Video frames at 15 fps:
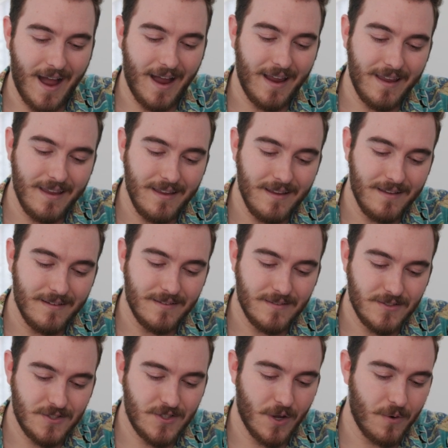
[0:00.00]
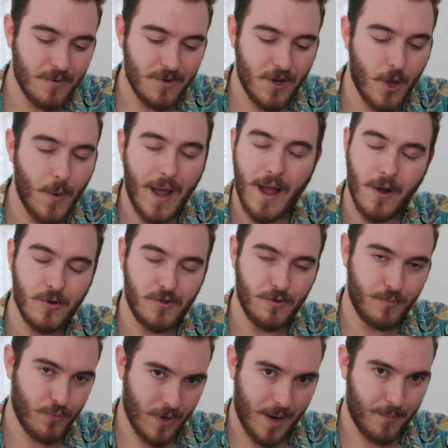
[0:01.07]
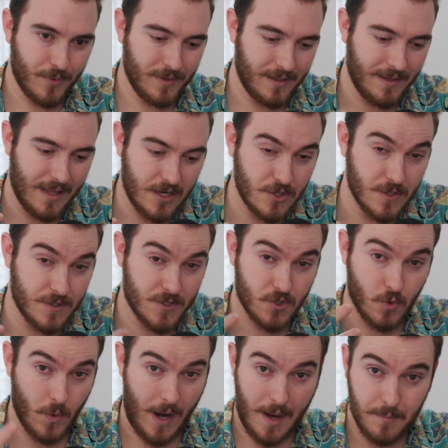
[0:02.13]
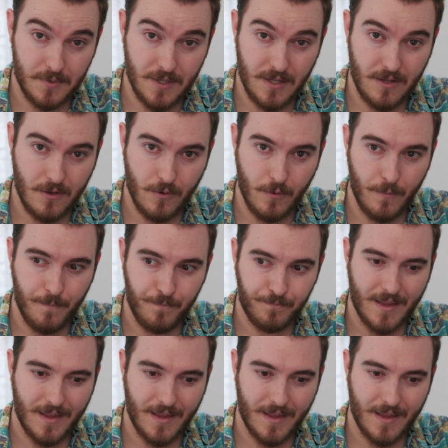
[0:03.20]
I don't know how to properly like describe to you